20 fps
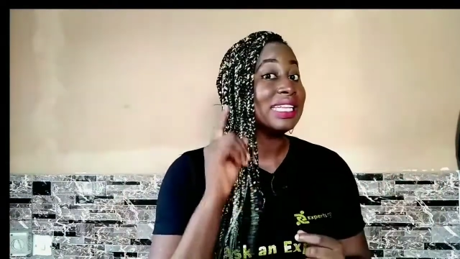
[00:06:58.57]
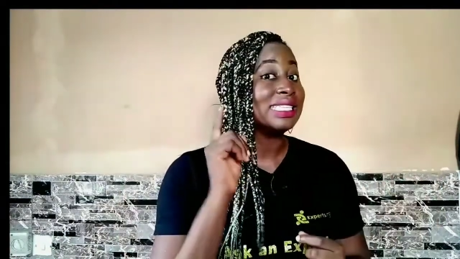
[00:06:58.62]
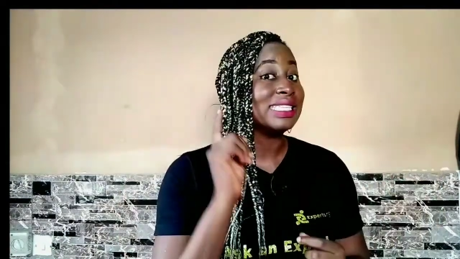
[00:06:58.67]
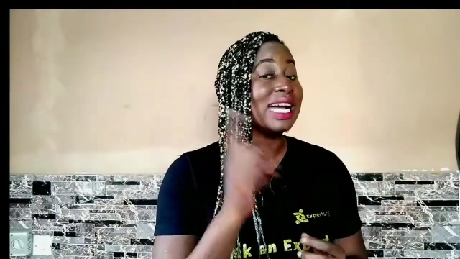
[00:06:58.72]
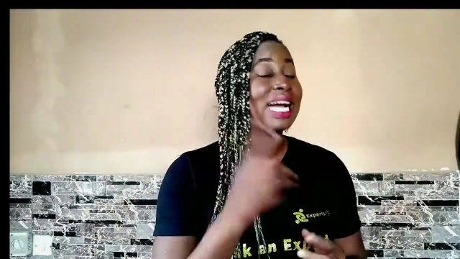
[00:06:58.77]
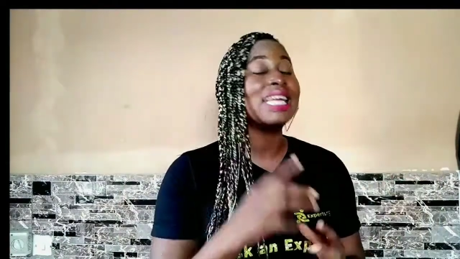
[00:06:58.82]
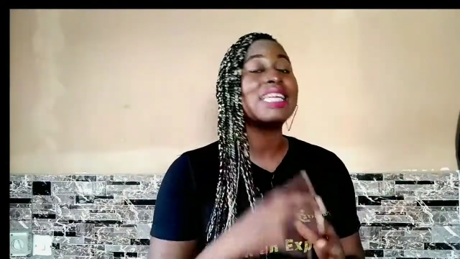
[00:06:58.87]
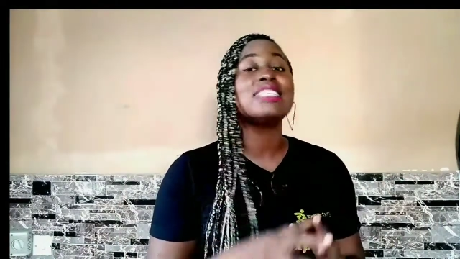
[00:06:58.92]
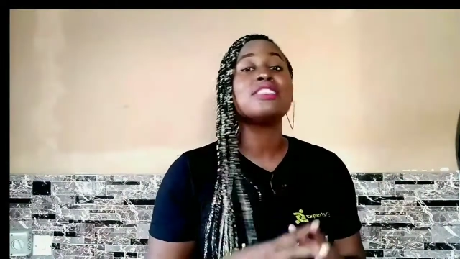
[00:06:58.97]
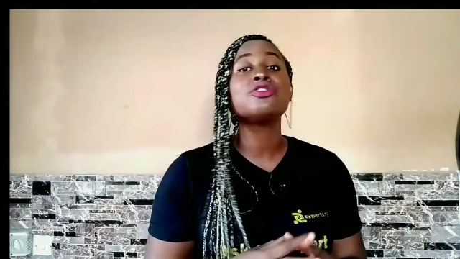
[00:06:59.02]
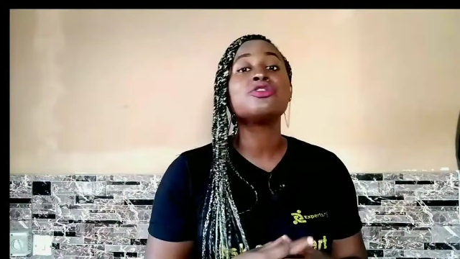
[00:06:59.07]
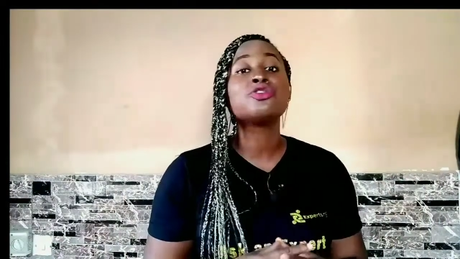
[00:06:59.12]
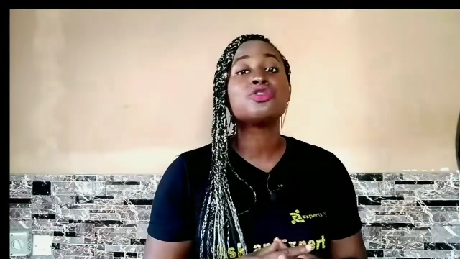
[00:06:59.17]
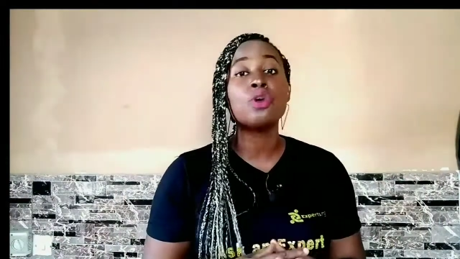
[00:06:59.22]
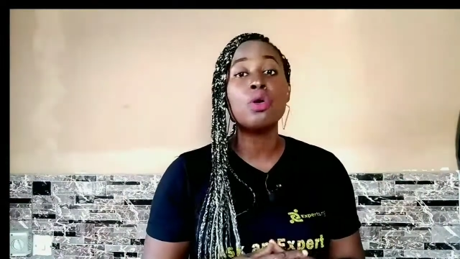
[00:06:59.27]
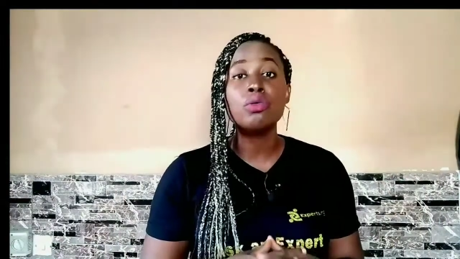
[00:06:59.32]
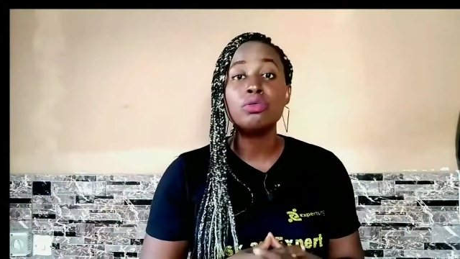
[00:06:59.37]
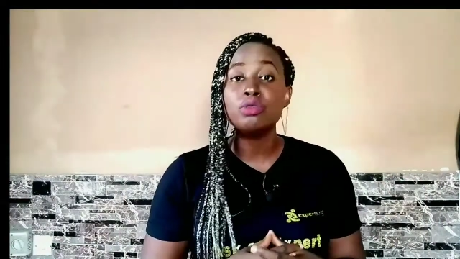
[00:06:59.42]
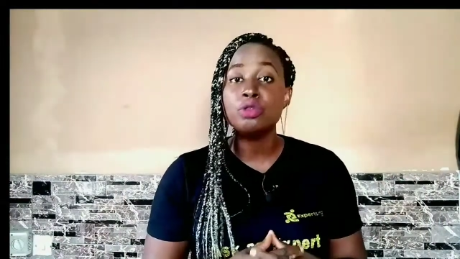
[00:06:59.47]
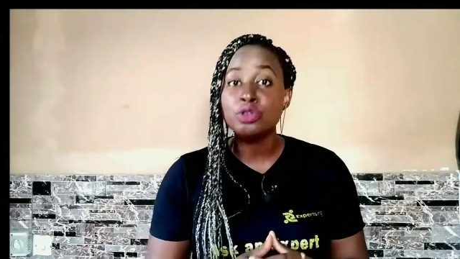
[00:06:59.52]
That is
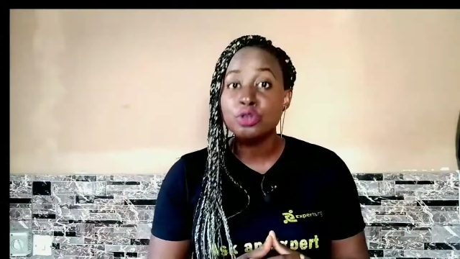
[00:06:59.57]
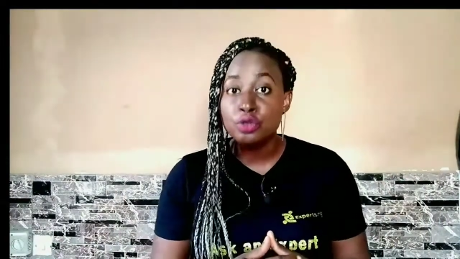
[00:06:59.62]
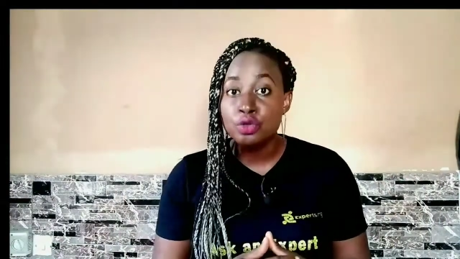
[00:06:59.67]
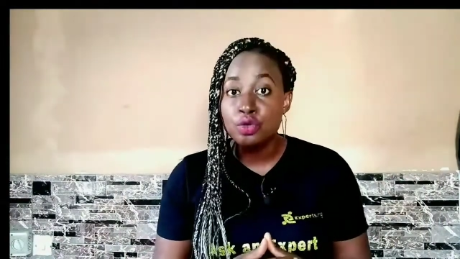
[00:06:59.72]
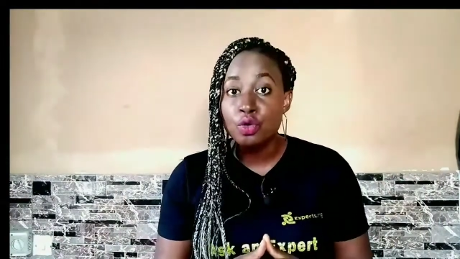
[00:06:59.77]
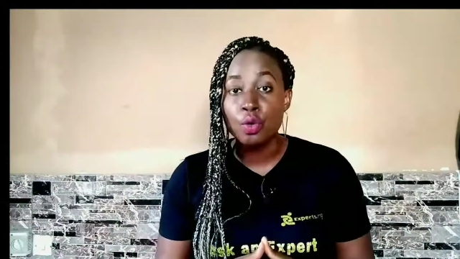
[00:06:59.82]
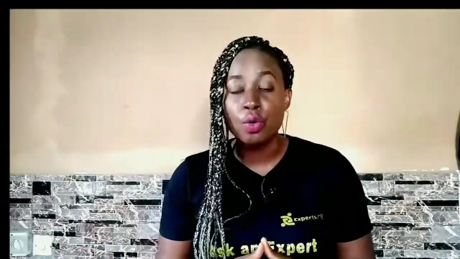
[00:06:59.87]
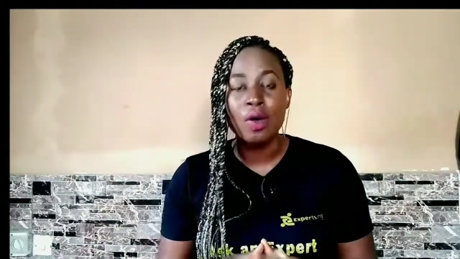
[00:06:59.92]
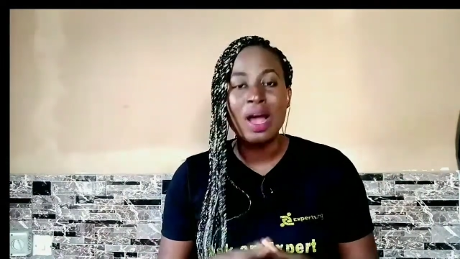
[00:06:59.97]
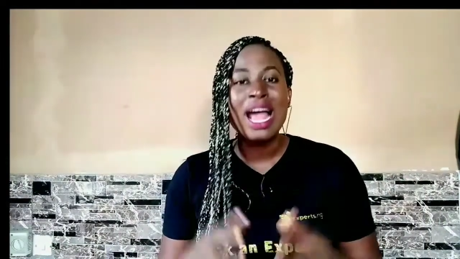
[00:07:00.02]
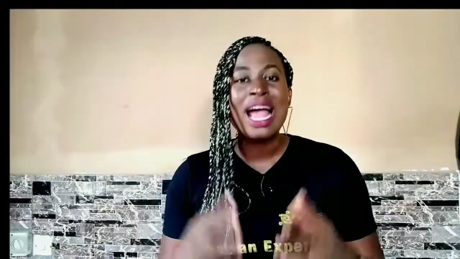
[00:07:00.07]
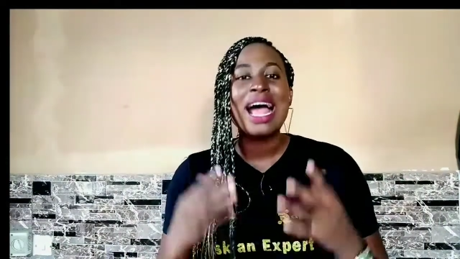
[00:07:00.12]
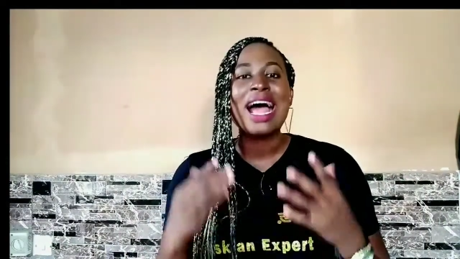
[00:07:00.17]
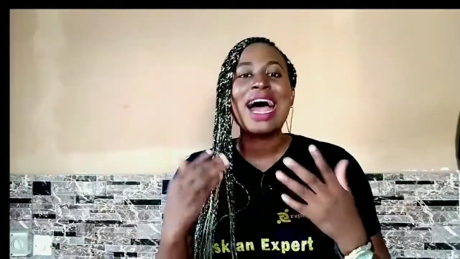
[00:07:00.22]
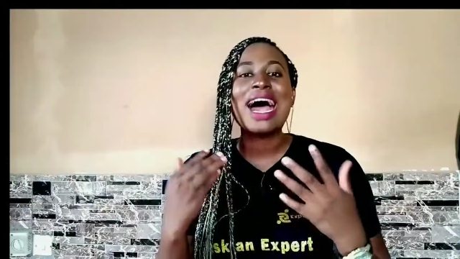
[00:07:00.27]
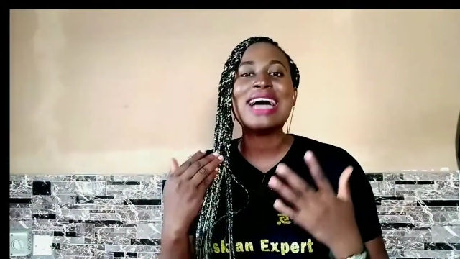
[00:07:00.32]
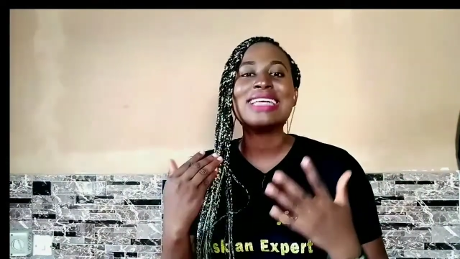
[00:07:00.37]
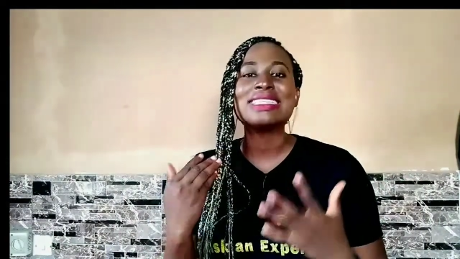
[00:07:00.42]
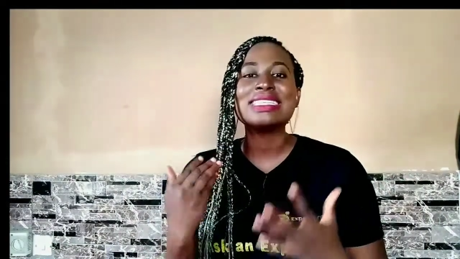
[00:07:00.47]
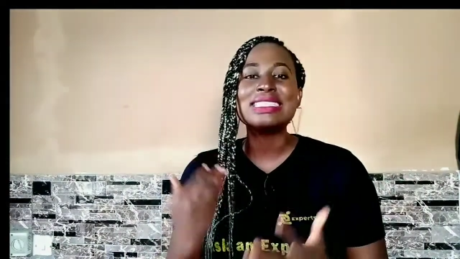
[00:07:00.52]
so true.
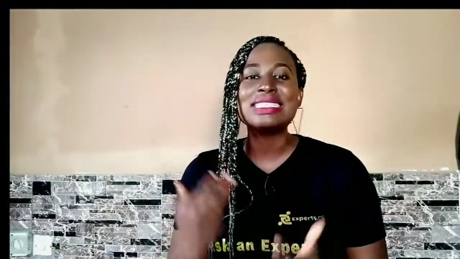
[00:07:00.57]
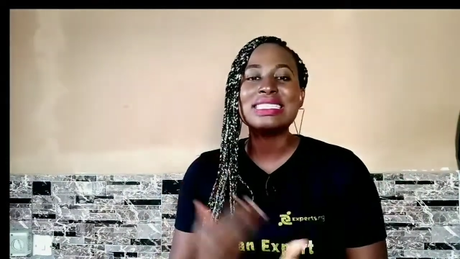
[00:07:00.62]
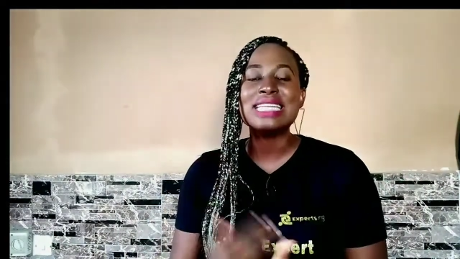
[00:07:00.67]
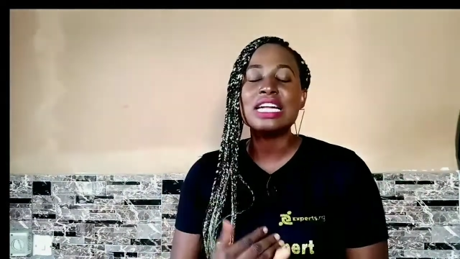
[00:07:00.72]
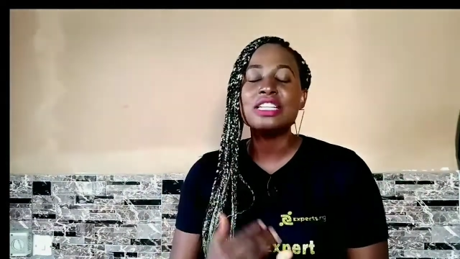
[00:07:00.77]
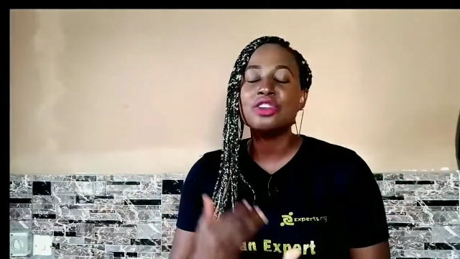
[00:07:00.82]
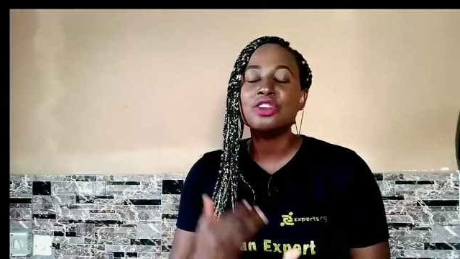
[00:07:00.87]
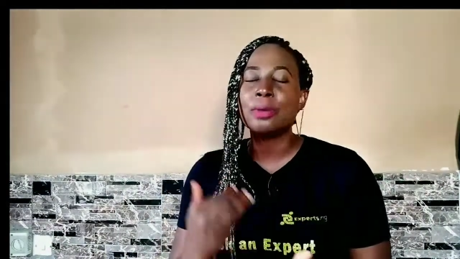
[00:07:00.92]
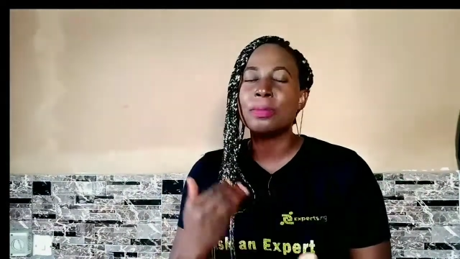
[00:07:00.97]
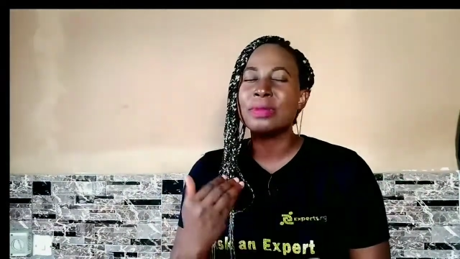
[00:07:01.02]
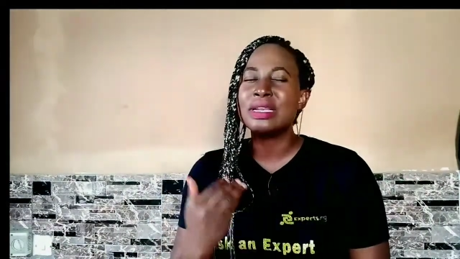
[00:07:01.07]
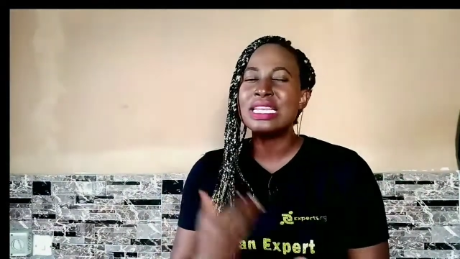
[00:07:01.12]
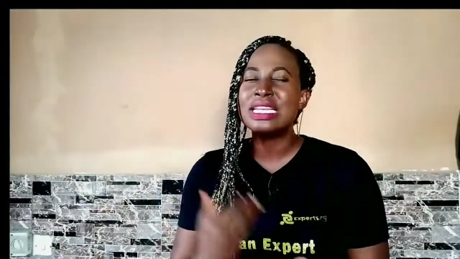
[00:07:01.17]
As a startup,